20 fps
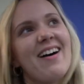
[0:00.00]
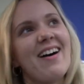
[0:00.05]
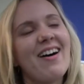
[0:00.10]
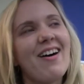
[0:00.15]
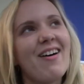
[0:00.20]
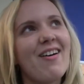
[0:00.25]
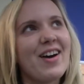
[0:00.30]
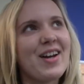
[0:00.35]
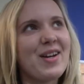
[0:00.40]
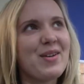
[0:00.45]

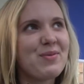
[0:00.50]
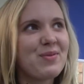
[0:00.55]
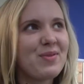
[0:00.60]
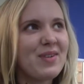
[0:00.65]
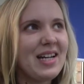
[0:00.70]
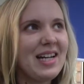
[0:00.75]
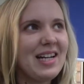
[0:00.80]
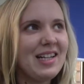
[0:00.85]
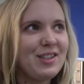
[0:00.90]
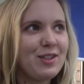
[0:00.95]
I
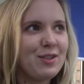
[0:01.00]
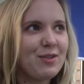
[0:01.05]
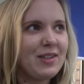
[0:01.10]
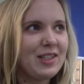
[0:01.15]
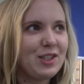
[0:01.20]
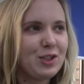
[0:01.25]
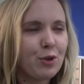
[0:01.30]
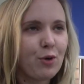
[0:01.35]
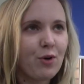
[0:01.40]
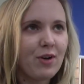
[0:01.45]
really do
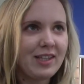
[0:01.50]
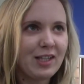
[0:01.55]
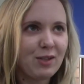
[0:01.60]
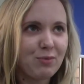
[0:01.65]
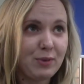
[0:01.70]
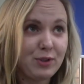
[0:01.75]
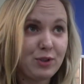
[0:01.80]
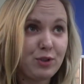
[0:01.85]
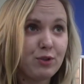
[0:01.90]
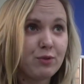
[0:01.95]
enjoy
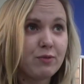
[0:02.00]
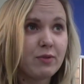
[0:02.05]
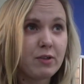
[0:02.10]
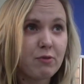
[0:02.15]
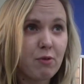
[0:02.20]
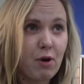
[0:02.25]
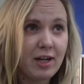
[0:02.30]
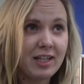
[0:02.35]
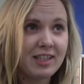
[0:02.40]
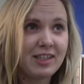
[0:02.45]
that we do a
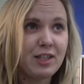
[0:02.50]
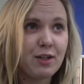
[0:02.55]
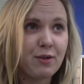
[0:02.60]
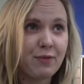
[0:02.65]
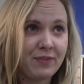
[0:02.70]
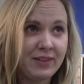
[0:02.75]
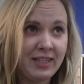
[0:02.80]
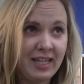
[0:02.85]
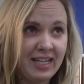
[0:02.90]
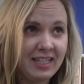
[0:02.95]
variety of
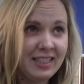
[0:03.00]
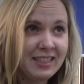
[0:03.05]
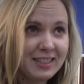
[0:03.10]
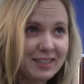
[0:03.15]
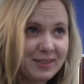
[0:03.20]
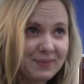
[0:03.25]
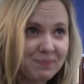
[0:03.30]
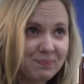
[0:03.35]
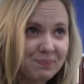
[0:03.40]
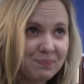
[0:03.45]

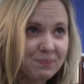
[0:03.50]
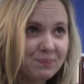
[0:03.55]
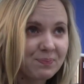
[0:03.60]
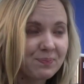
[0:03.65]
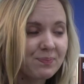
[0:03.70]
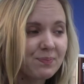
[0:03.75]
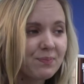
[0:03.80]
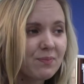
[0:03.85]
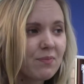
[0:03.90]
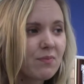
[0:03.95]
things.
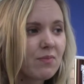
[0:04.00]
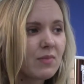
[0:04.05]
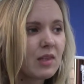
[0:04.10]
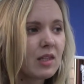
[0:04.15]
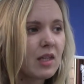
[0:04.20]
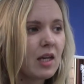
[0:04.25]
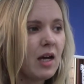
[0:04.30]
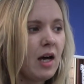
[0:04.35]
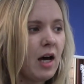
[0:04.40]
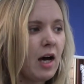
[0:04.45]

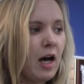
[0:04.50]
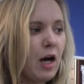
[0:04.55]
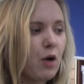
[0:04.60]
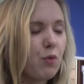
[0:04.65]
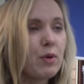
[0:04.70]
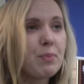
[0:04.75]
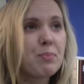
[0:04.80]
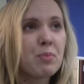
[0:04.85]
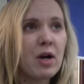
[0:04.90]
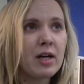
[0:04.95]

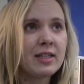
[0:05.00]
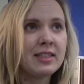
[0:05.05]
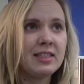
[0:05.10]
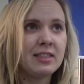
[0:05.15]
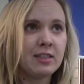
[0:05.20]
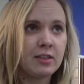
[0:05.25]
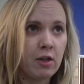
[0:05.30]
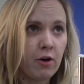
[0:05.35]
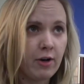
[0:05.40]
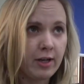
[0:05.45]
We
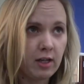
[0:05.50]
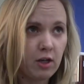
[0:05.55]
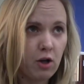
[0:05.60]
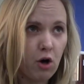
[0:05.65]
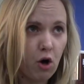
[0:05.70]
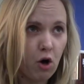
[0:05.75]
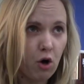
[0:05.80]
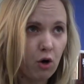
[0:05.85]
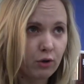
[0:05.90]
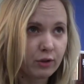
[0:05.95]
practice
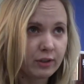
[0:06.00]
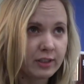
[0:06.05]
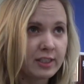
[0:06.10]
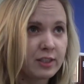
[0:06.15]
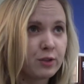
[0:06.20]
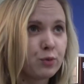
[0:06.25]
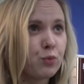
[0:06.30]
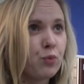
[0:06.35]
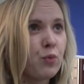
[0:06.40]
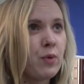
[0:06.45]

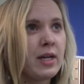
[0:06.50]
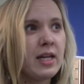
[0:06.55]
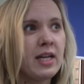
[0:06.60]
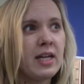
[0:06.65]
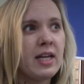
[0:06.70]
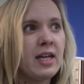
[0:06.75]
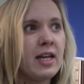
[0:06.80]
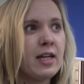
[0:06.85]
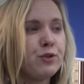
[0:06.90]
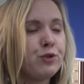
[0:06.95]
dialogues,
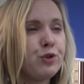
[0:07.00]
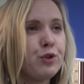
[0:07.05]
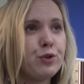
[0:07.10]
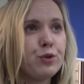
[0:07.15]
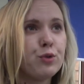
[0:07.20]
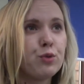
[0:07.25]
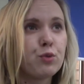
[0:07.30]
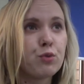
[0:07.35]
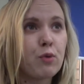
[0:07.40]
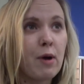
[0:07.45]
we
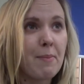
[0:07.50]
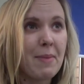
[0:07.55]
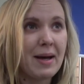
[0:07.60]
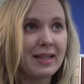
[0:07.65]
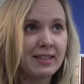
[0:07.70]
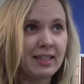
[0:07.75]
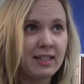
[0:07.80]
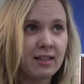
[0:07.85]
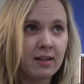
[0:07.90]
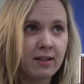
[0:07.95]
do
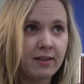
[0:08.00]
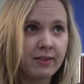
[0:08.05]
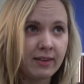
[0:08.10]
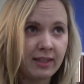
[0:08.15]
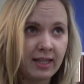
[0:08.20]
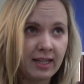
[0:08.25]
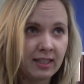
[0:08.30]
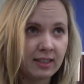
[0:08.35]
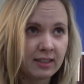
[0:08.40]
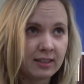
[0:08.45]
grammatical
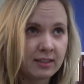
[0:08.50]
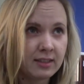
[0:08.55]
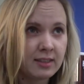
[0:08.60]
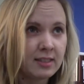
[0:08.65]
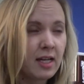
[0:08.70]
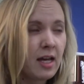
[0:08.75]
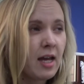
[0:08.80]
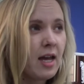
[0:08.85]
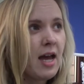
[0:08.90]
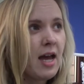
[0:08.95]

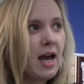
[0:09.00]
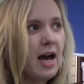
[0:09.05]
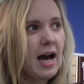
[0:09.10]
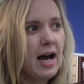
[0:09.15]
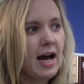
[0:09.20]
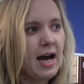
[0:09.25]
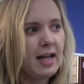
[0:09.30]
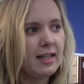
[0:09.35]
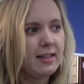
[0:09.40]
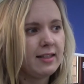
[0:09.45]
things,
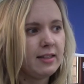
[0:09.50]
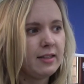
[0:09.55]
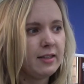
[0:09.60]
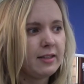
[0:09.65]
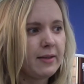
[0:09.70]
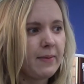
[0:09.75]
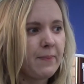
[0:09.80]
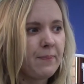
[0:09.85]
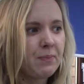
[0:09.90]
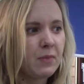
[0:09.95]

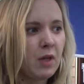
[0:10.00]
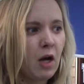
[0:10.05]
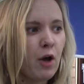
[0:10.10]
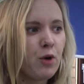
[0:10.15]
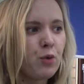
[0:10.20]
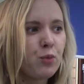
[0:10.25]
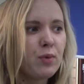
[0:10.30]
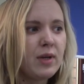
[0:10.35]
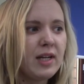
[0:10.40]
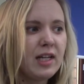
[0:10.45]
and I
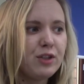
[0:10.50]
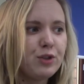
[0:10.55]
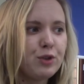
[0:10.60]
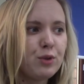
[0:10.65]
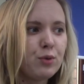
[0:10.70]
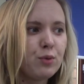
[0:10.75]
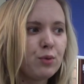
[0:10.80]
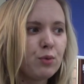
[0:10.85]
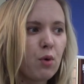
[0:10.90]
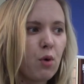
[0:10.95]
really
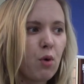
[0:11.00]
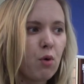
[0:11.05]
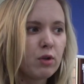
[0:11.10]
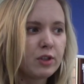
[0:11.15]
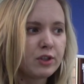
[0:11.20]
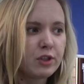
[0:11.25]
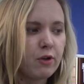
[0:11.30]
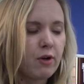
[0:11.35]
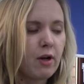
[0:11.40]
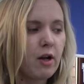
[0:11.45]
do
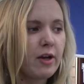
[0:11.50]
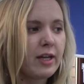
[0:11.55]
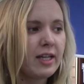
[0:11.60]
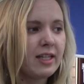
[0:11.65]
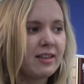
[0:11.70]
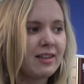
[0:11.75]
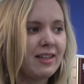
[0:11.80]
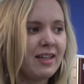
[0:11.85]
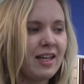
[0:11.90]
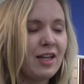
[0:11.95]
also
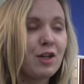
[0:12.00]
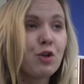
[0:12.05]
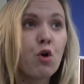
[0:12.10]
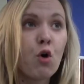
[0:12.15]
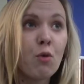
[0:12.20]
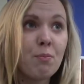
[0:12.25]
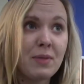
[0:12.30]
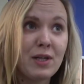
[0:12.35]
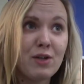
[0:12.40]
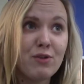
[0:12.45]
like the
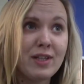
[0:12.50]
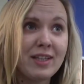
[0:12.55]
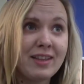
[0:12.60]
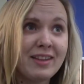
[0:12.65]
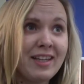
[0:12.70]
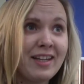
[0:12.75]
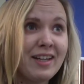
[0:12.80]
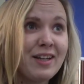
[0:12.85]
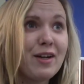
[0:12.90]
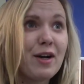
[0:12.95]

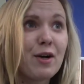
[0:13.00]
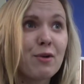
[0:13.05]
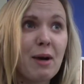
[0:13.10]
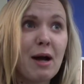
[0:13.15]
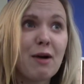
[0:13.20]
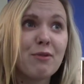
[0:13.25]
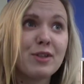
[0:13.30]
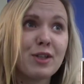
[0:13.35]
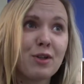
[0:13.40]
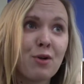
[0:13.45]
community
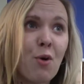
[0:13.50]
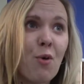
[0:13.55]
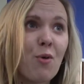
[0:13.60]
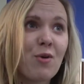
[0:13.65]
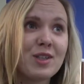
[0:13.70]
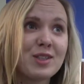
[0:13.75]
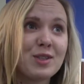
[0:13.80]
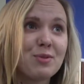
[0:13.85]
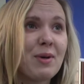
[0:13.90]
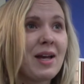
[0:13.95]
around the
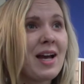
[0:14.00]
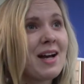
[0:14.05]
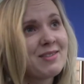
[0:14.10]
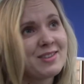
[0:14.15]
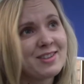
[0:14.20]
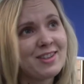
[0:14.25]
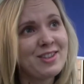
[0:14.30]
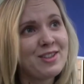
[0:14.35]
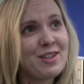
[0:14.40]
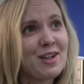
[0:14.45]
course. We have
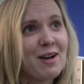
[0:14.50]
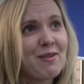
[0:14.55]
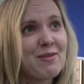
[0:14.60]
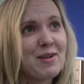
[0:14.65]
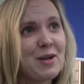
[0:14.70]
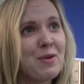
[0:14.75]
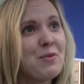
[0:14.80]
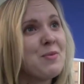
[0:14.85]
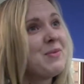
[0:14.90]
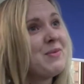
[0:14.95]
such a
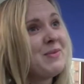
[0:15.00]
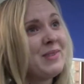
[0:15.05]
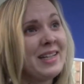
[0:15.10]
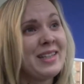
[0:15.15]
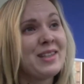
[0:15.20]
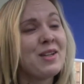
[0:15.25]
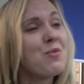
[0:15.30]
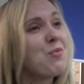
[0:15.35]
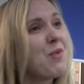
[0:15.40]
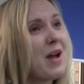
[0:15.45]
lovely
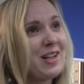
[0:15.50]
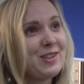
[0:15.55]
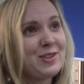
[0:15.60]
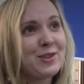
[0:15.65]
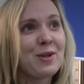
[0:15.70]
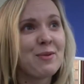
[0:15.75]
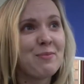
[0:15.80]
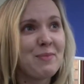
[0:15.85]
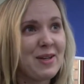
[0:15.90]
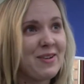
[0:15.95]
little Welsh
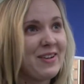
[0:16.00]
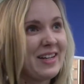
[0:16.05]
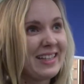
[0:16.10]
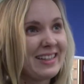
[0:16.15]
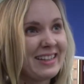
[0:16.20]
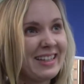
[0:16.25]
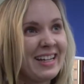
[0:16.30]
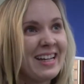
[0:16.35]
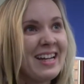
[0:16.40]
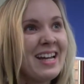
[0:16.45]

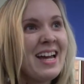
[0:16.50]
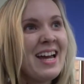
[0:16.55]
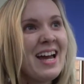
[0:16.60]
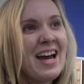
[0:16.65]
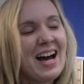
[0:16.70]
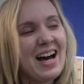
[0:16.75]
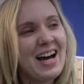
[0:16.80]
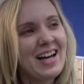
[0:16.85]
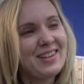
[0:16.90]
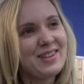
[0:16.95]
community,
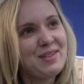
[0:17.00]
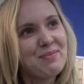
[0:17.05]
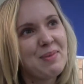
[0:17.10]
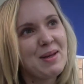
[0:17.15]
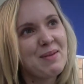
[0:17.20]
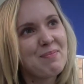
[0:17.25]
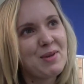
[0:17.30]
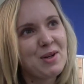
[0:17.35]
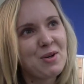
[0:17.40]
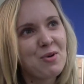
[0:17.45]
and the
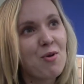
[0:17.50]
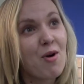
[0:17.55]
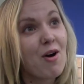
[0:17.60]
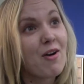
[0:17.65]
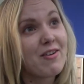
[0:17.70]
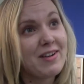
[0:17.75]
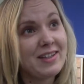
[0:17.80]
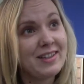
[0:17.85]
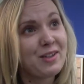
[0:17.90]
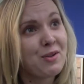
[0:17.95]
people who
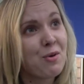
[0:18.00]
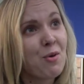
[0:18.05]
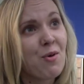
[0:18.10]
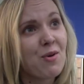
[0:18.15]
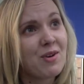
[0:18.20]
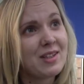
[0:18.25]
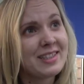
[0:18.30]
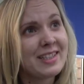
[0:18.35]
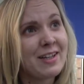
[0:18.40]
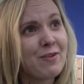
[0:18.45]
are in the
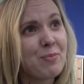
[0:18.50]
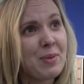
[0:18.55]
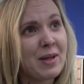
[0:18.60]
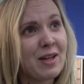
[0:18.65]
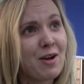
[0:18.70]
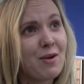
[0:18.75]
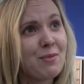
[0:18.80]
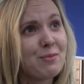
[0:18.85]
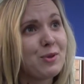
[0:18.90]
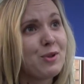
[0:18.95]
course have
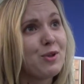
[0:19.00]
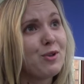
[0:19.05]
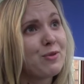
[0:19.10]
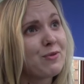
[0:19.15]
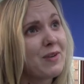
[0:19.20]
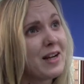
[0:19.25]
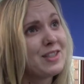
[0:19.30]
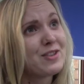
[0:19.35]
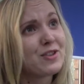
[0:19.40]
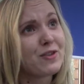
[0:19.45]
become good
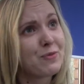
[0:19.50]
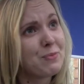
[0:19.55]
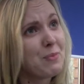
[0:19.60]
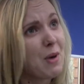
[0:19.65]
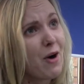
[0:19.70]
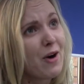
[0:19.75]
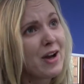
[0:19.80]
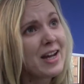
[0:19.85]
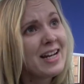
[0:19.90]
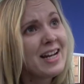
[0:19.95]
friends of
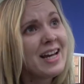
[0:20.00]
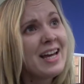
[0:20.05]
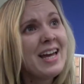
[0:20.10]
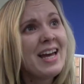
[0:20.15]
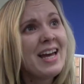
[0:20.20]
mine.